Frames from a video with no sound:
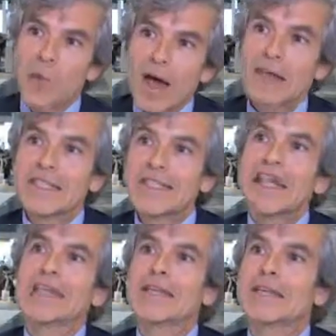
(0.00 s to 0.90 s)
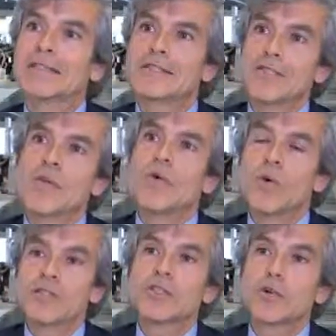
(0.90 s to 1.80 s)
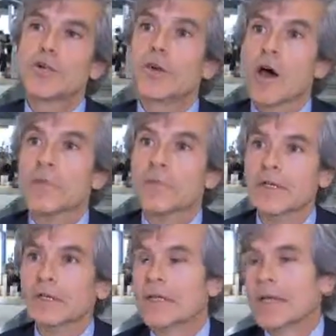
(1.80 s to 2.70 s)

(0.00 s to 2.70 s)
why it's getting so and so common.